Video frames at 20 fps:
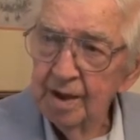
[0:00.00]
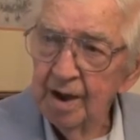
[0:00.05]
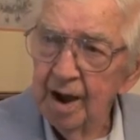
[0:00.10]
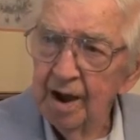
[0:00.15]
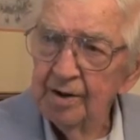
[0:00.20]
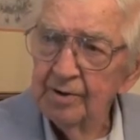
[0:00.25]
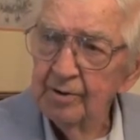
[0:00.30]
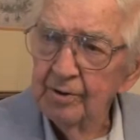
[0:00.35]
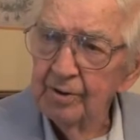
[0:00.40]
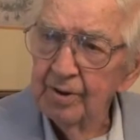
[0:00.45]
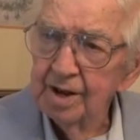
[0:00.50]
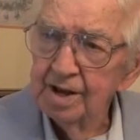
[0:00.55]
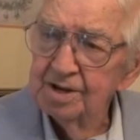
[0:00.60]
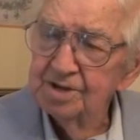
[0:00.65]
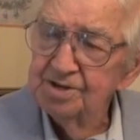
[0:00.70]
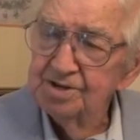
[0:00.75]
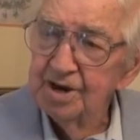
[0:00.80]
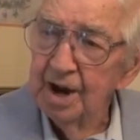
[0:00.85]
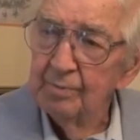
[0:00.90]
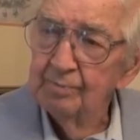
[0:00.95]
hunter,
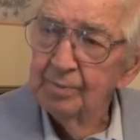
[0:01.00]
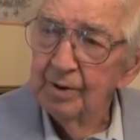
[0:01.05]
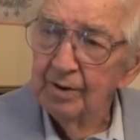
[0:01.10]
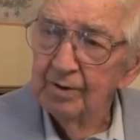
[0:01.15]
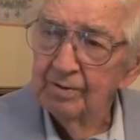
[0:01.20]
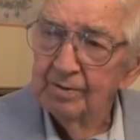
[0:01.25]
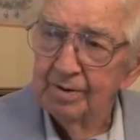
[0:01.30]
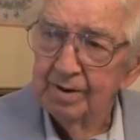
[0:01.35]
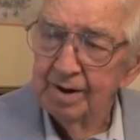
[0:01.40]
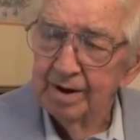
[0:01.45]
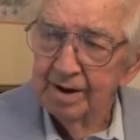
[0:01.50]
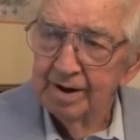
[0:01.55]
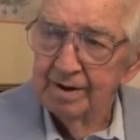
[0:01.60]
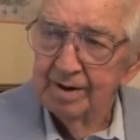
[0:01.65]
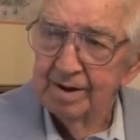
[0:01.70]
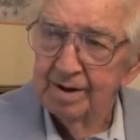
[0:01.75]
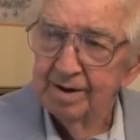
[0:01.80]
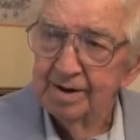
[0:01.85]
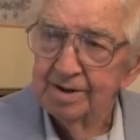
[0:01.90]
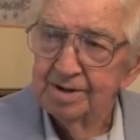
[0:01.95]
jumper,
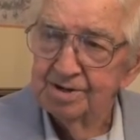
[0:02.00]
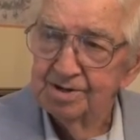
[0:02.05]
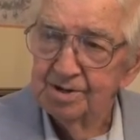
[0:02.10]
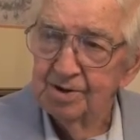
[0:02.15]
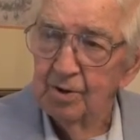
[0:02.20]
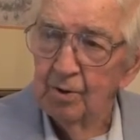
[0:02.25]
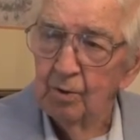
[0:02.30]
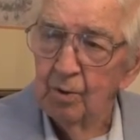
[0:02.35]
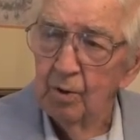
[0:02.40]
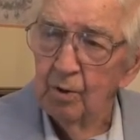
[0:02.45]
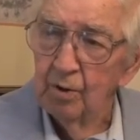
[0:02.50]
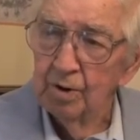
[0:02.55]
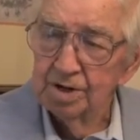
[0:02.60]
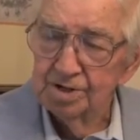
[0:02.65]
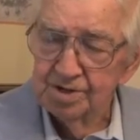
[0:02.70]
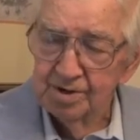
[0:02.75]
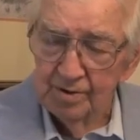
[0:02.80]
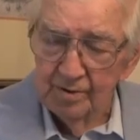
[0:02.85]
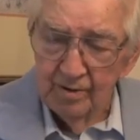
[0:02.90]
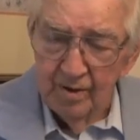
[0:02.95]
show
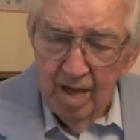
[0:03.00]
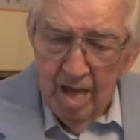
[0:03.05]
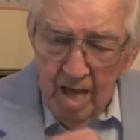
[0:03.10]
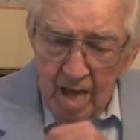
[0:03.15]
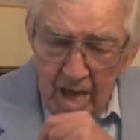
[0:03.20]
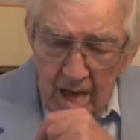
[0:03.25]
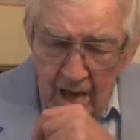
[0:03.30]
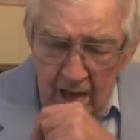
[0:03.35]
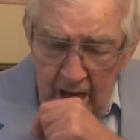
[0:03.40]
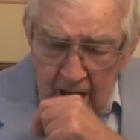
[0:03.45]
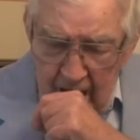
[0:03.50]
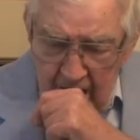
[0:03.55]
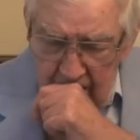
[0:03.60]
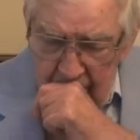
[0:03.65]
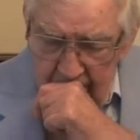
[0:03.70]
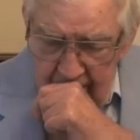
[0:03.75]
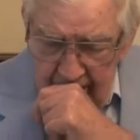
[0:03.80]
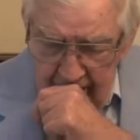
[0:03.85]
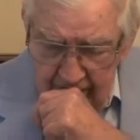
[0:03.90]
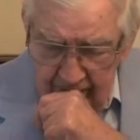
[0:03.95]
horse, or
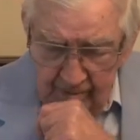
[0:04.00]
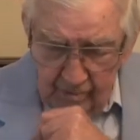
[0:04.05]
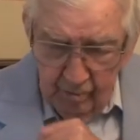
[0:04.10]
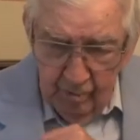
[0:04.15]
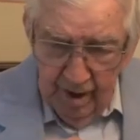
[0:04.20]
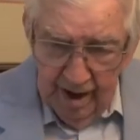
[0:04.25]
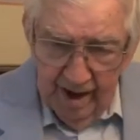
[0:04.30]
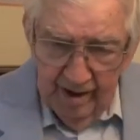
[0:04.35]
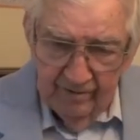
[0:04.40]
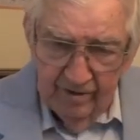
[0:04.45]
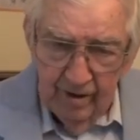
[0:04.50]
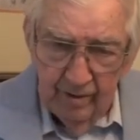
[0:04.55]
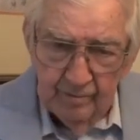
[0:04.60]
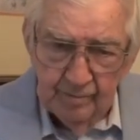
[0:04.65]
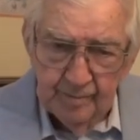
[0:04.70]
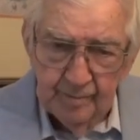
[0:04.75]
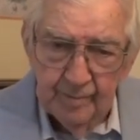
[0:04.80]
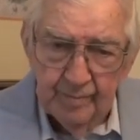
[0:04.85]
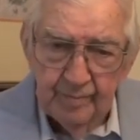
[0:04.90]
whatever.